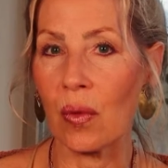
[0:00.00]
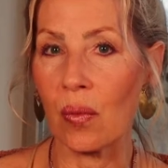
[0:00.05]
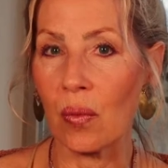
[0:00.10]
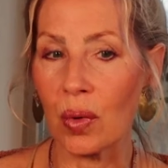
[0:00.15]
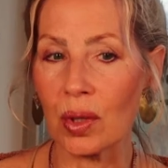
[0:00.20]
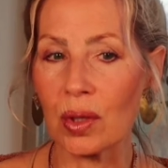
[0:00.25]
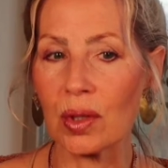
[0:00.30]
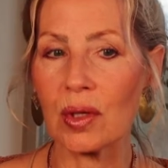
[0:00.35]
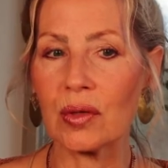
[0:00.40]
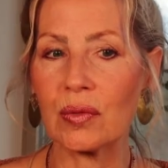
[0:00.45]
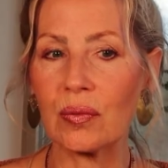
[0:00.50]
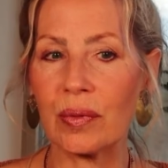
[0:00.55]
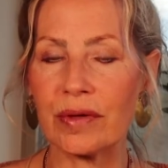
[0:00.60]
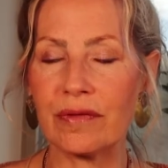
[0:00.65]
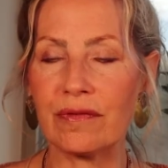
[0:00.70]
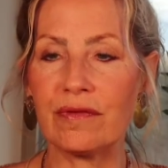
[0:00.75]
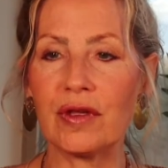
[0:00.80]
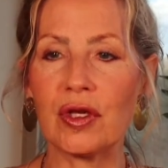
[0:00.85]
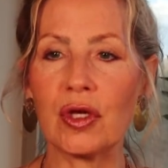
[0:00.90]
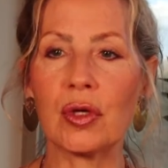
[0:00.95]
the world
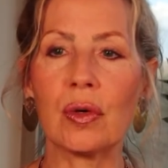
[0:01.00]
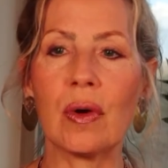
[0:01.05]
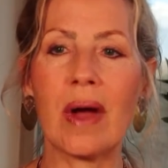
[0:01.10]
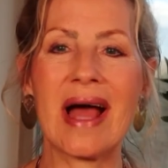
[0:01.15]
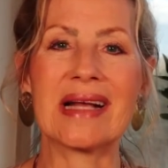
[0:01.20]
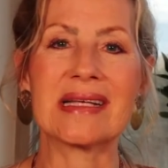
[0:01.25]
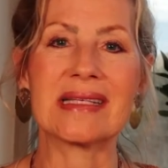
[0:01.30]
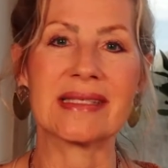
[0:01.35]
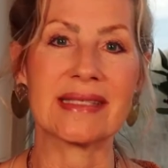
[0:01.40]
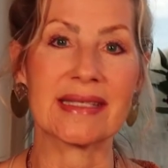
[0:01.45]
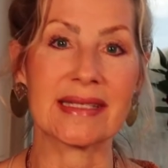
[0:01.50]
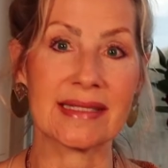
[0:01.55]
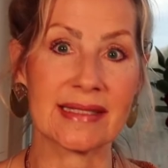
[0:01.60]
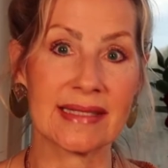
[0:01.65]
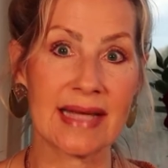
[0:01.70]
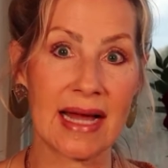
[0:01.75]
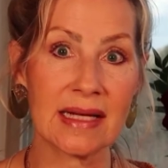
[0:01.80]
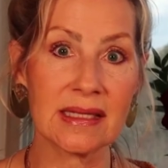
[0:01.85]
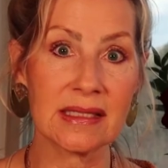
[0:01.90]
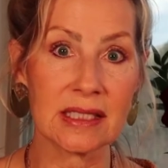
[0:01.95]
would view as
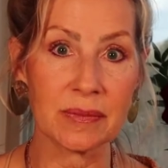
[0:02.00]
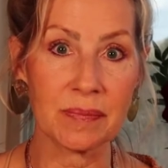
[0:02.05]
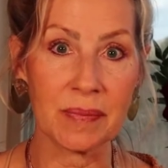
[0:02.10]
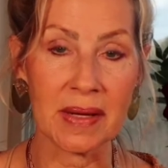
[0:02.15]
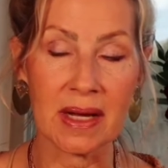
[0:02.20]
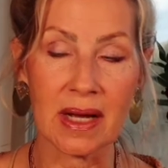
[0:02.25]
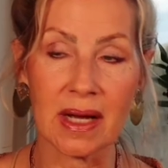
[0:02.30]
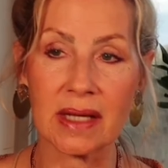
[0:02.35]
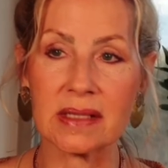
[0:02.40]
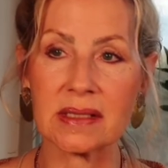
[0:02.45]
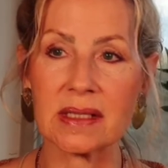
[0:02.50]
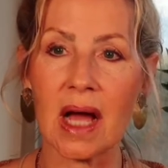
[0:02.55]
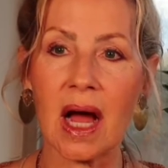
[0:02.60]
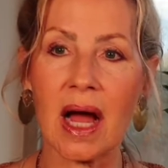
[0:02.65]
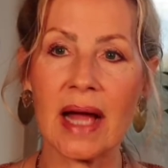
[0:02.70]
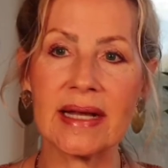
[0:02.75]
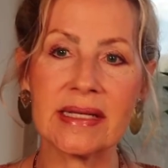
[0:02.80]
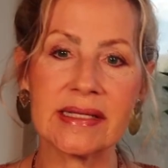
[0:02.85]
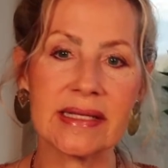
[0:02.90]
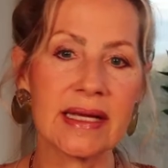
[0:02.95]
success, because
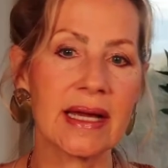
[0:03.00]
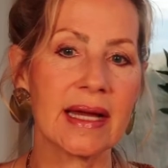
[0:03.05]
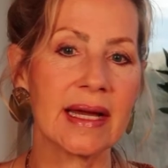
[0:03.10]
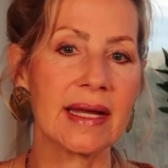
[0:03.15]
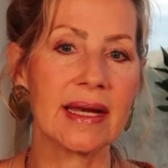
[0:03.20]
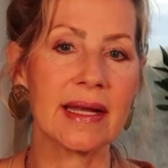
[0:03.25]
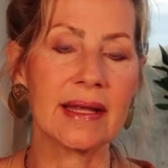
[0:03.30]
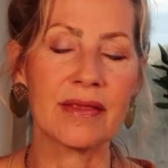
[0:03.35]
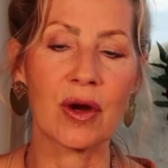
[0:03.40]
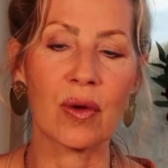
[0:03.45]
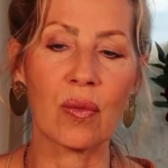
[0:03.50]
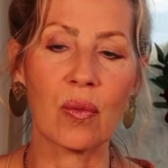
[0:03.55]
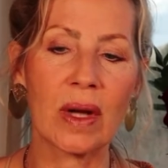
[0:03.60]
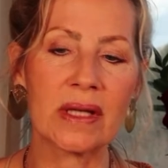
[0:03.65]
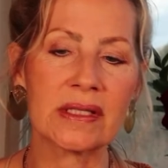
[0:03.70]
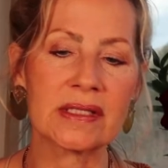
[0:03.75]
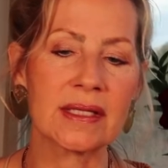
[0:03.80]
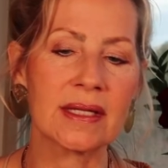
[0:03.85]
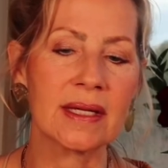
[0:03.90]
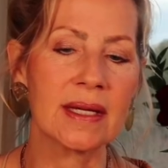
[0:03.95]
I did, there
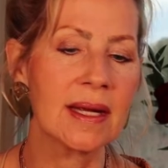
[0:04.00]
wasn't.